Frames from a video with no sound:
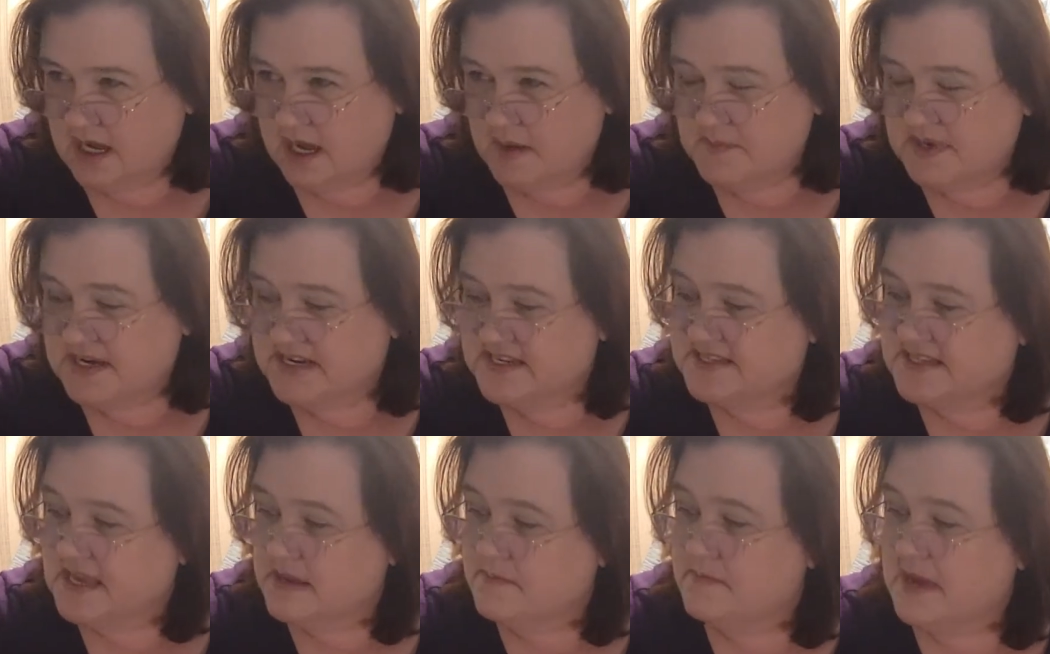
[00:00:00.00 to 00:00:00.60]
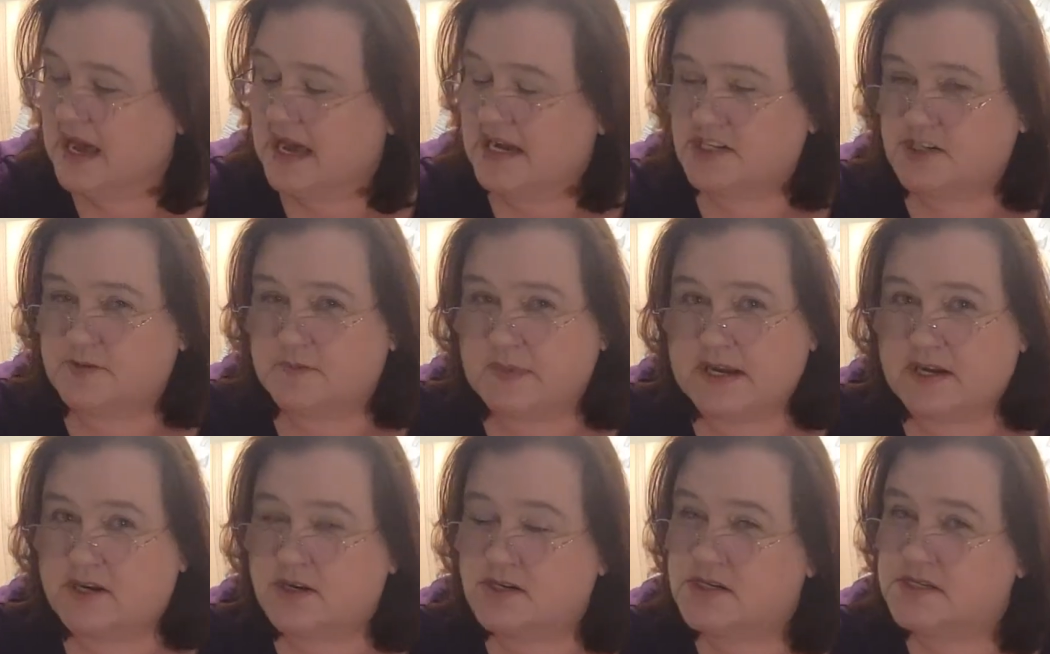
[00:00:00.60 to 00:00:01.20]
I'm going to say
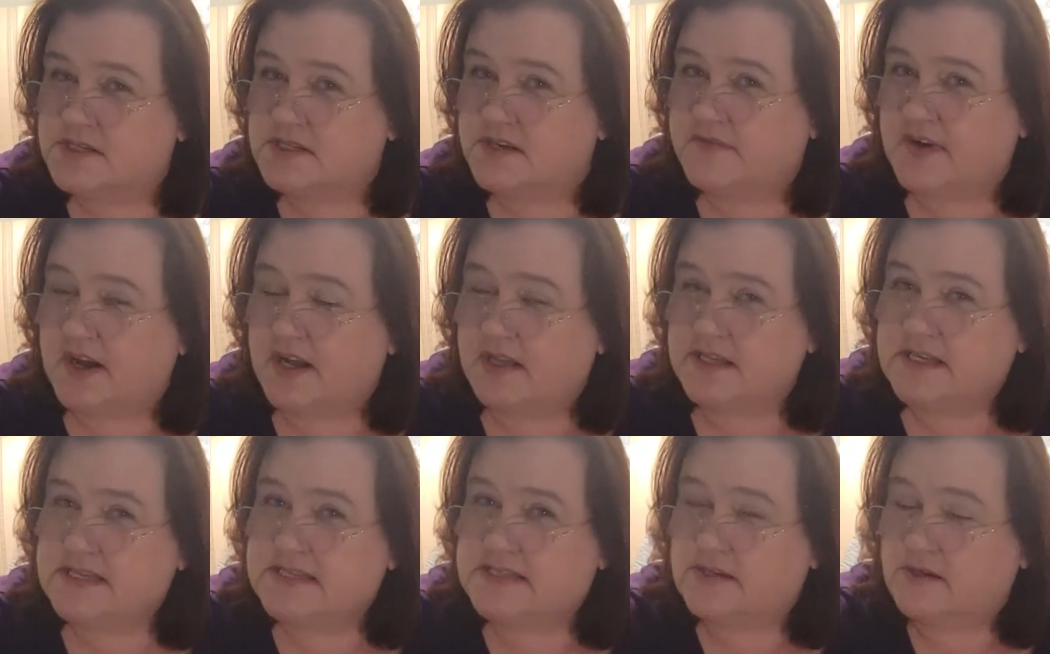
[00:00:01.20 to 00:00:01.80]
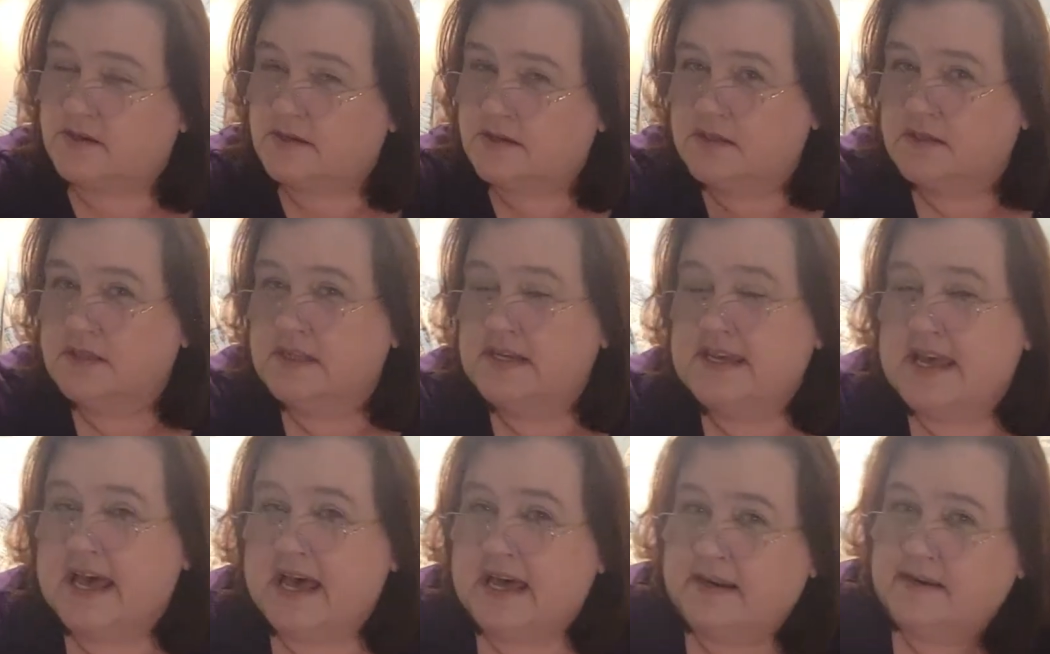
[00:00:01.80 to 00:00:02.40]
Matchmakers of Holly Circle
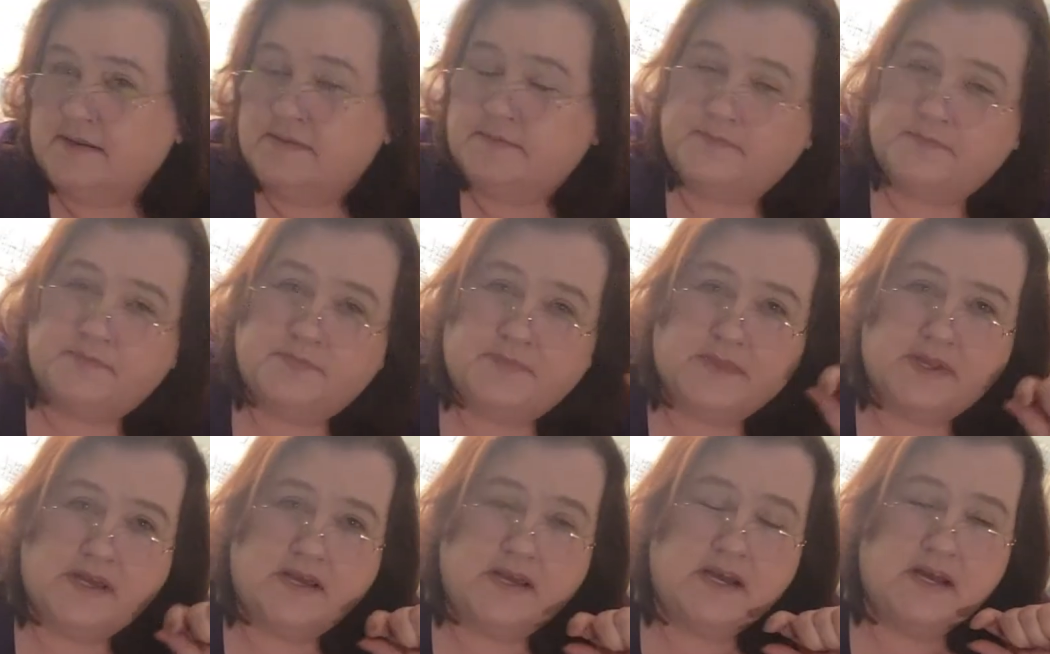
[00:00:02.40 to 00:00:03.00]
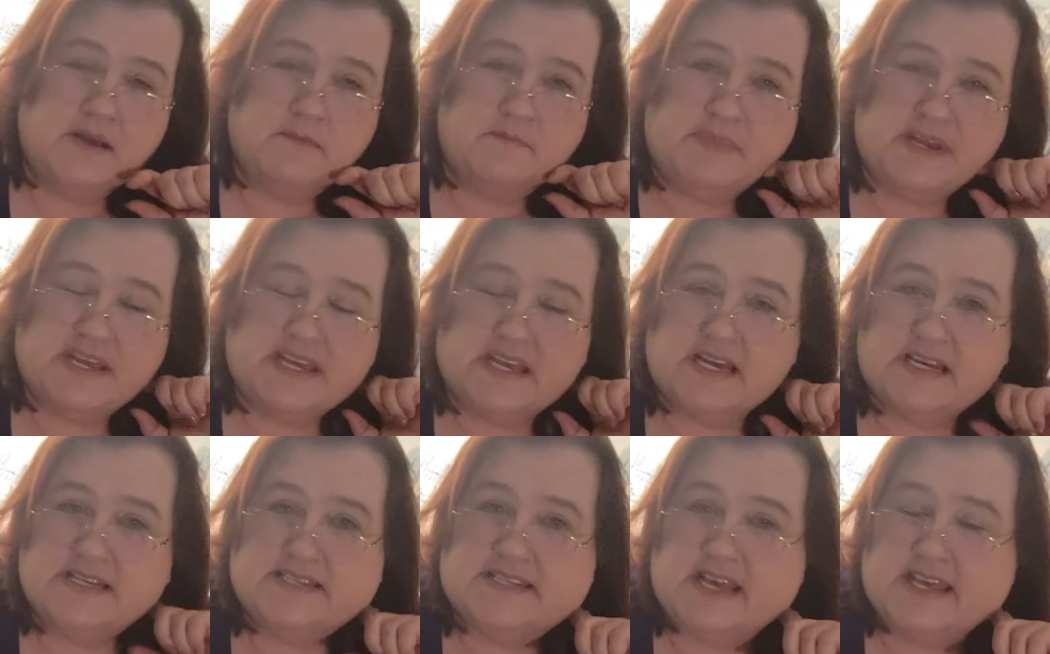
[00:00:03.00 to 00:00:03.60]
again.
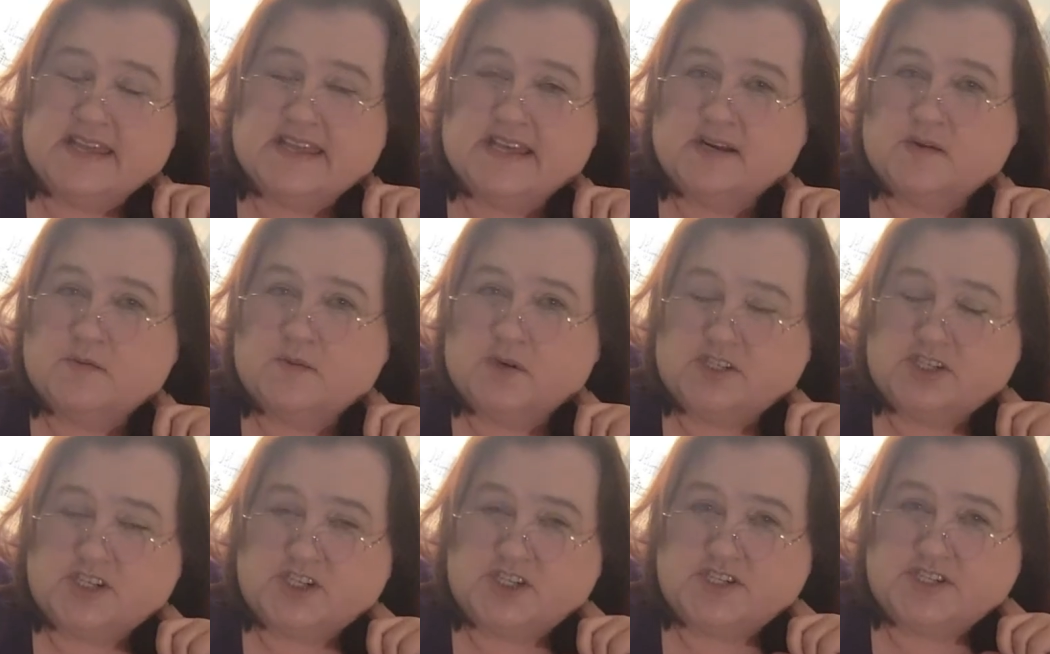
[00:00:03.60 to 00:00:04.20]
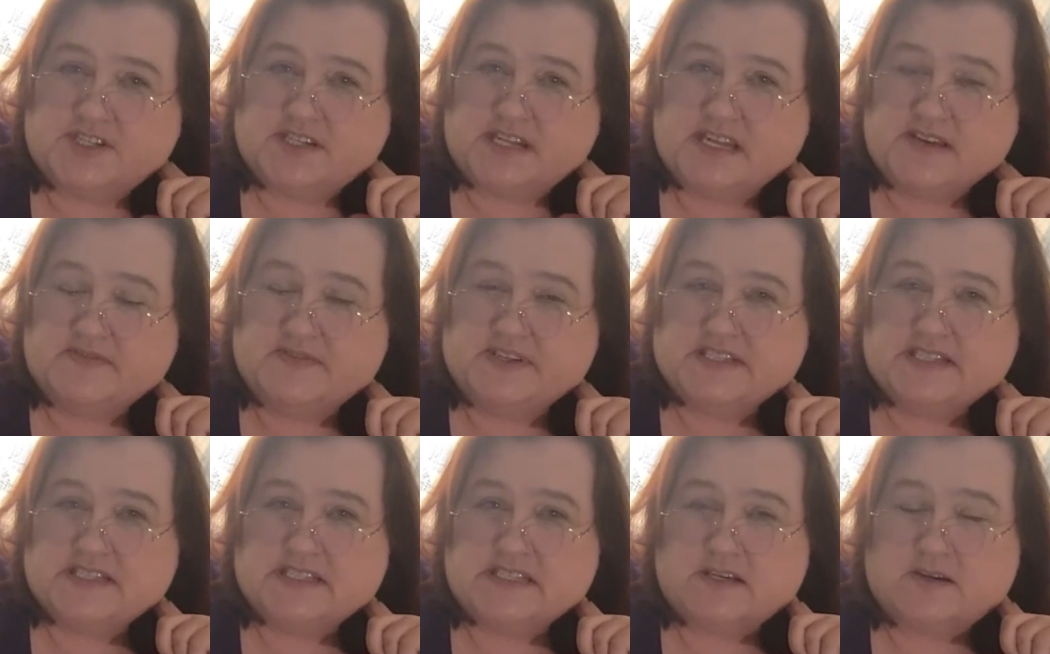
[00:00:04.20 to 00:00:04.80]
Because I think Richard
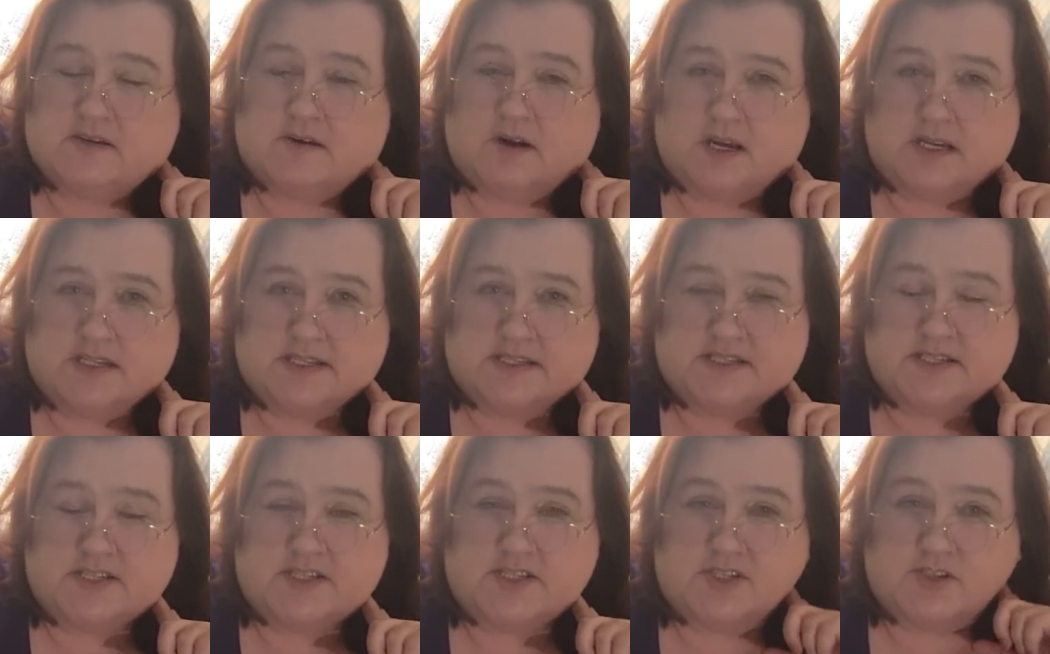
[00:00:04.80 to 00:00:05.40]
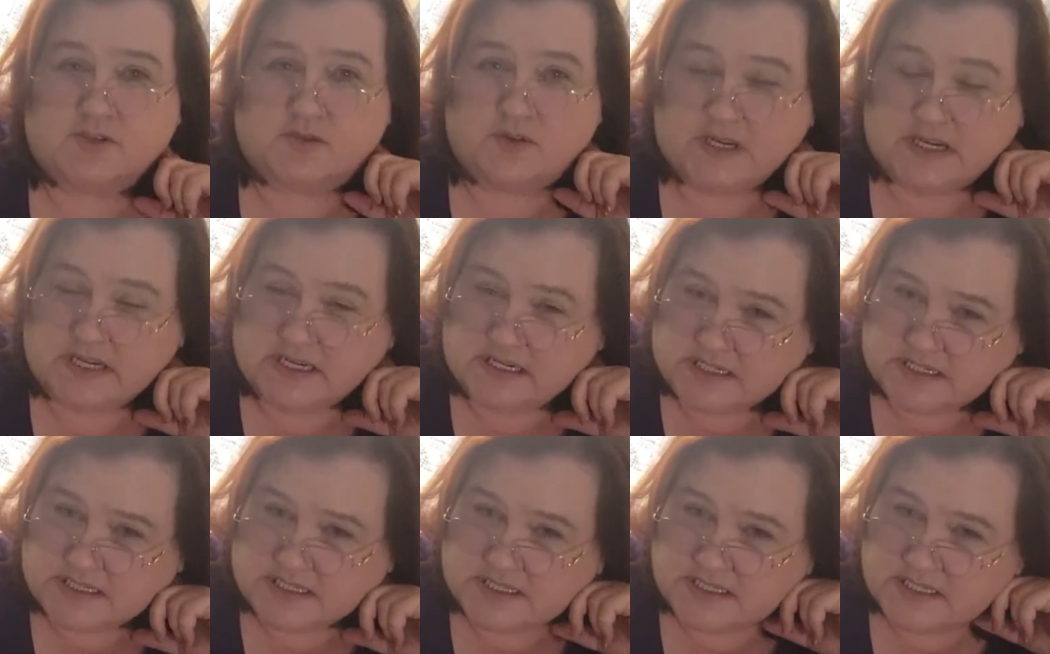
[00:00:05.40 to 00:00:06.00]
Stevens across the
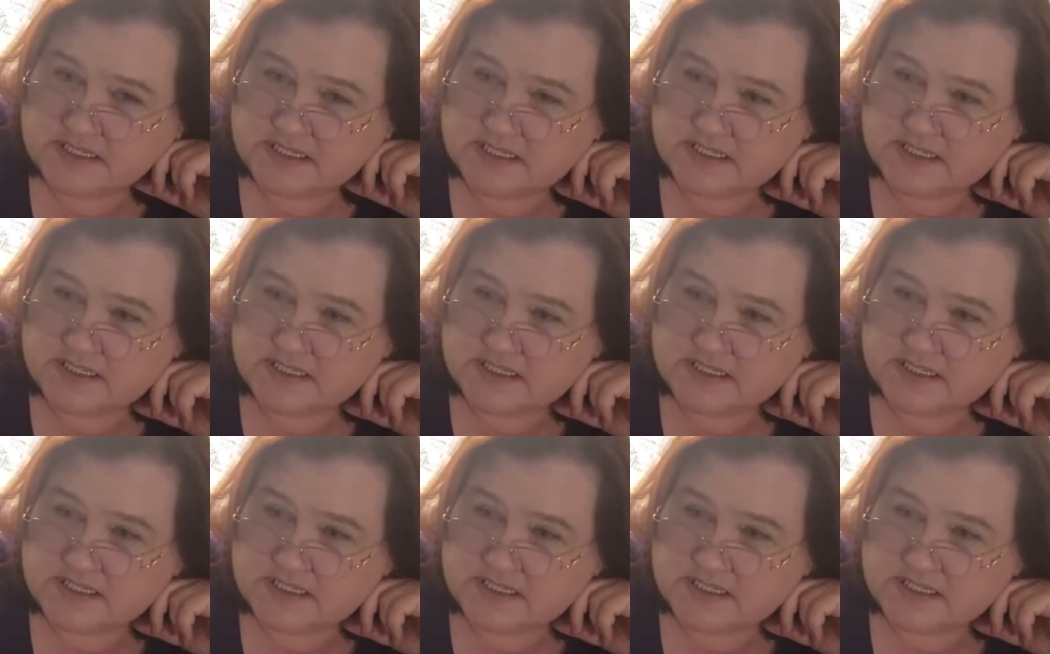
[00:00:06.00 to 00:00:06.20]
street...